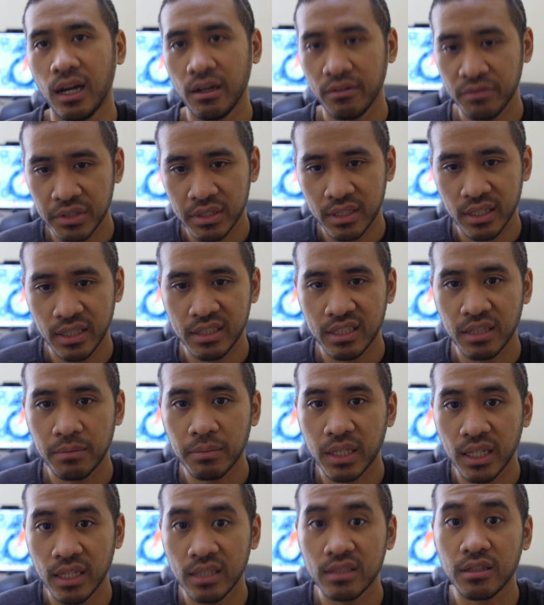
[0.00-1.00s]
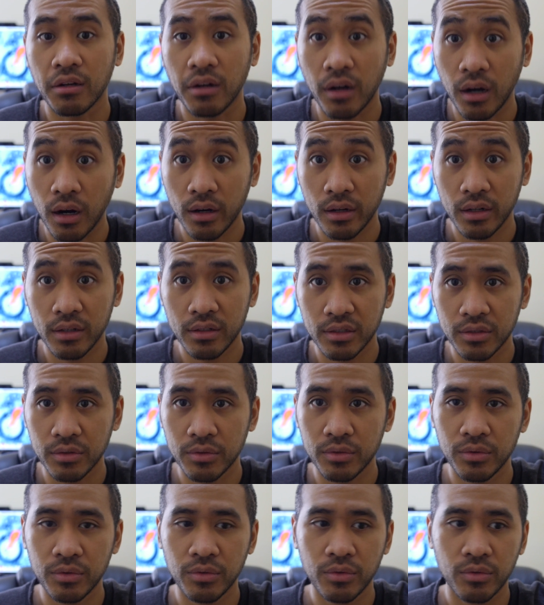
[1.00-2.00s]
Obviously, some keys are harder
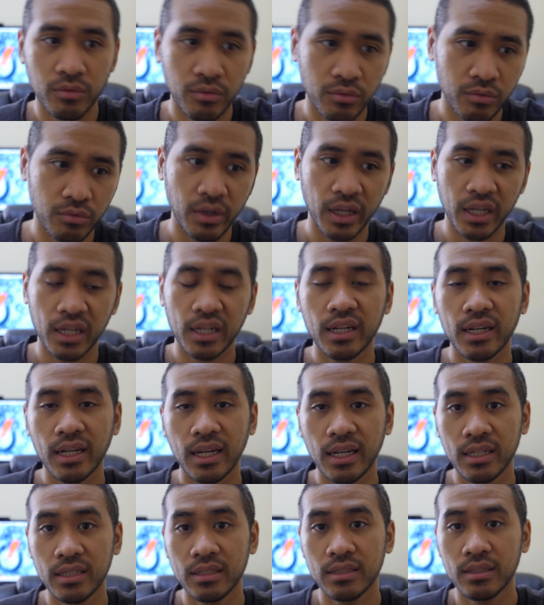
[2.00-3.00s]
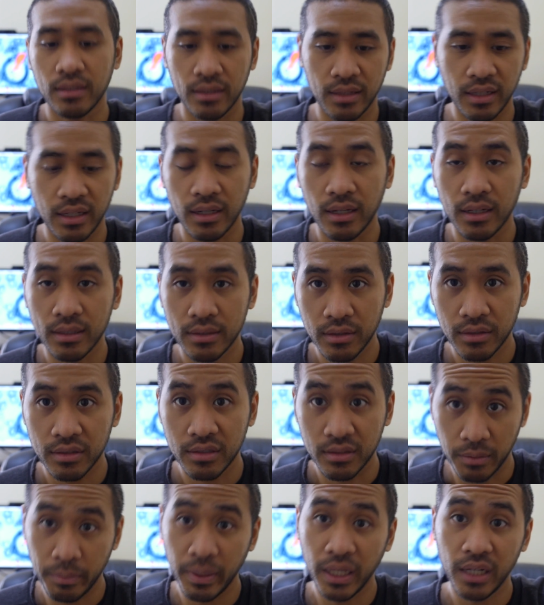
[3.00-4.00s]
to recognize than
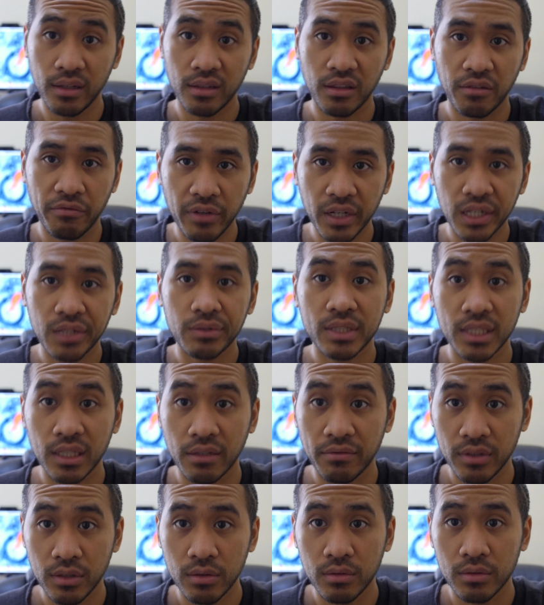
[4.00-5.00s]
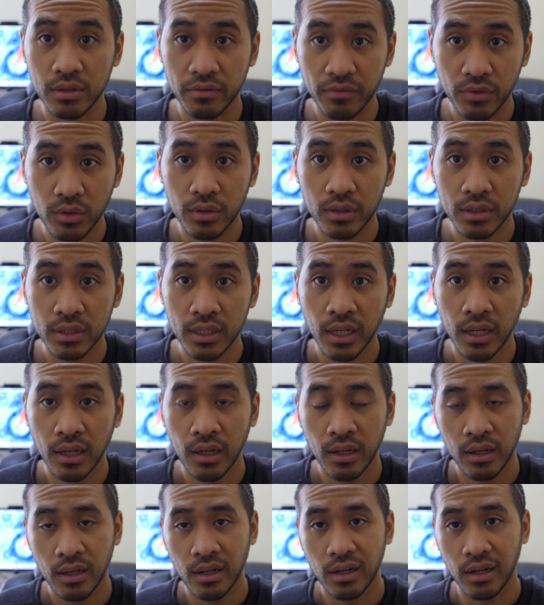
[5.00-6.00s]
others, depending on the frequency of use, of course,
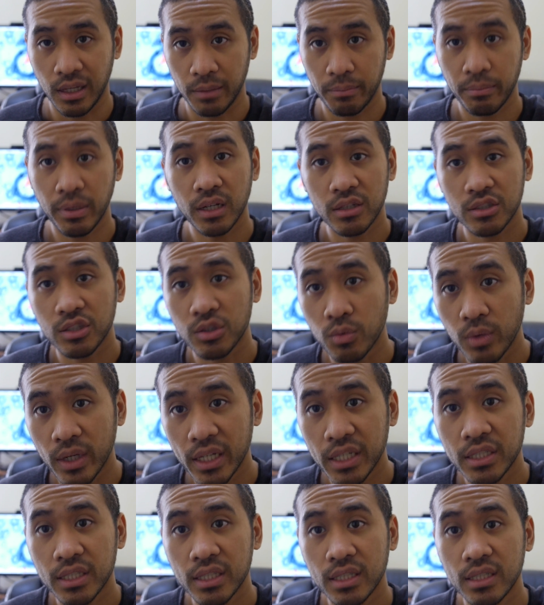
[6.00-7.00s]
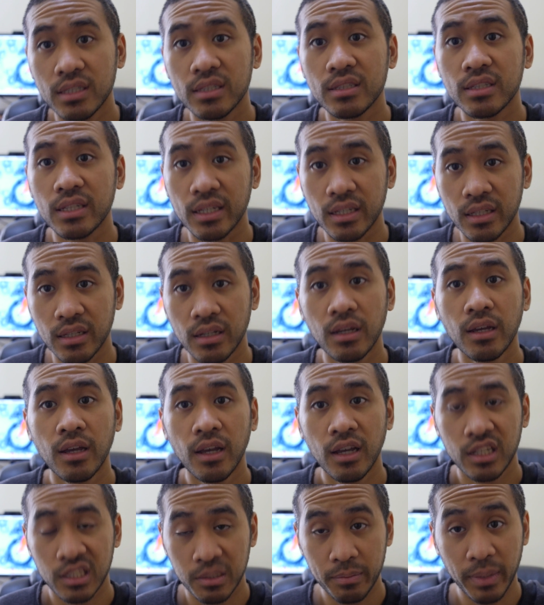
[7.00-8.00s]
like punctuations and
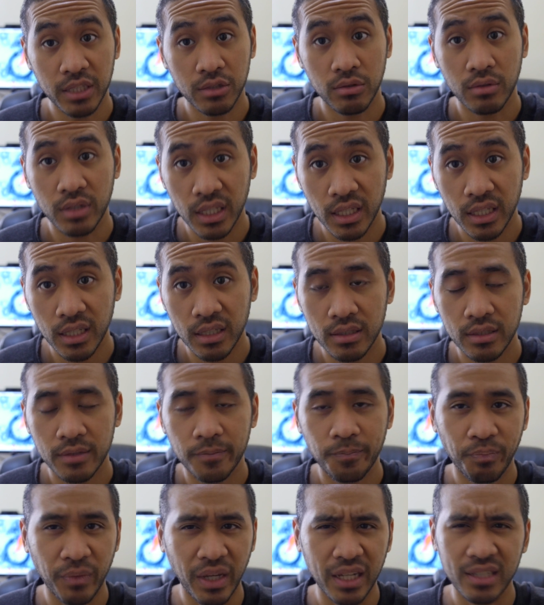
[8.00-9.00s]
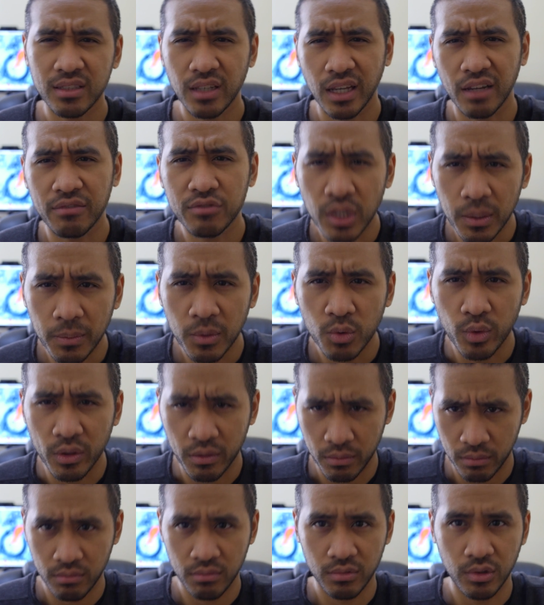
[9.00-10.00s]
special keys. I still have trouble
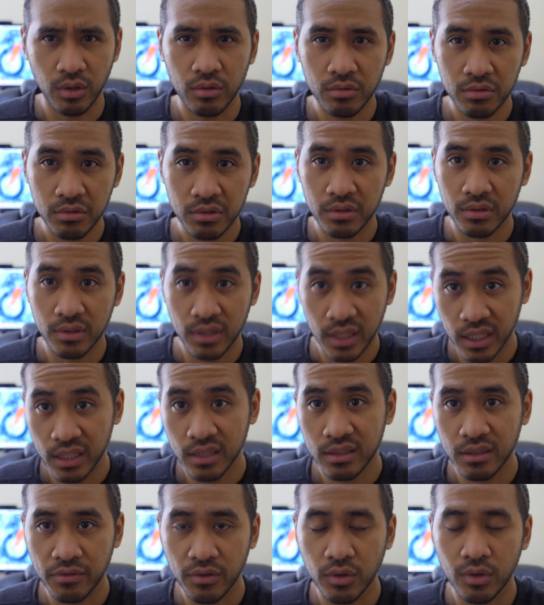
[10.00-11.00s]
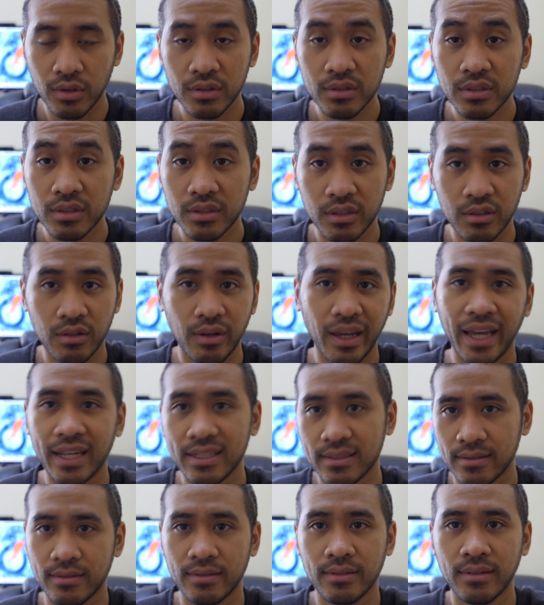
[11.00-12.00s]
with those keys, of course.
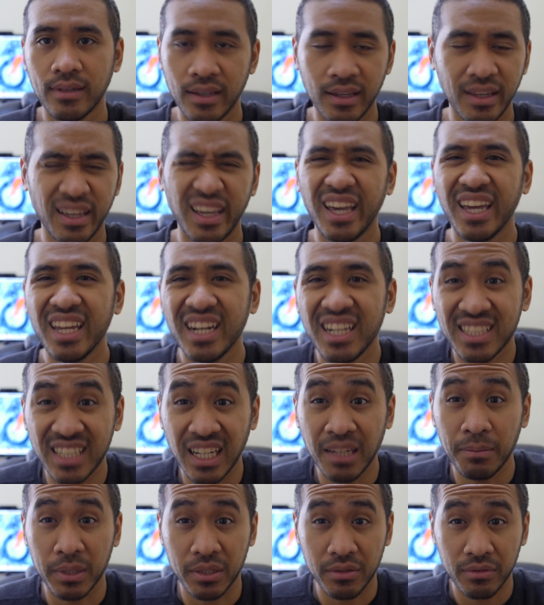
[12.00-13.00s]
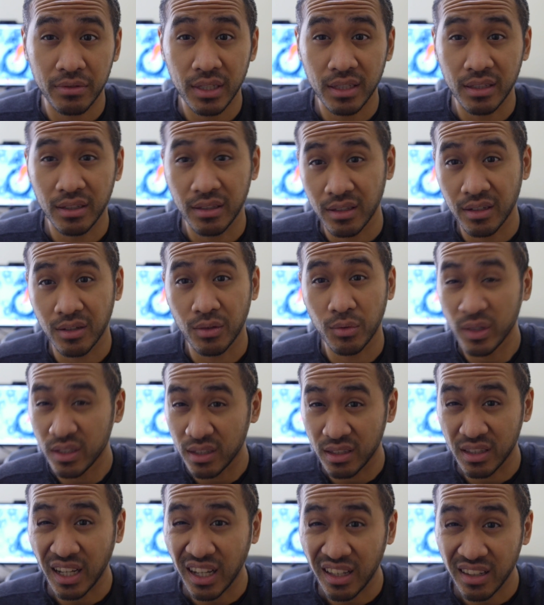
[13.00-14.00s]
Ask any typist really,
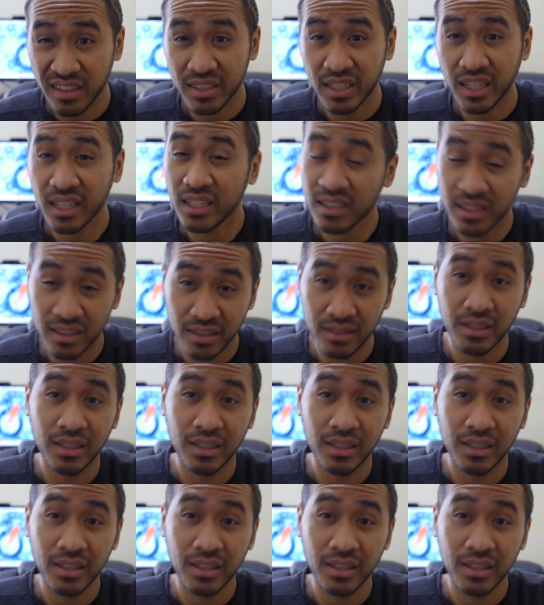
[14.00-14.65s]
where the dollar sign is.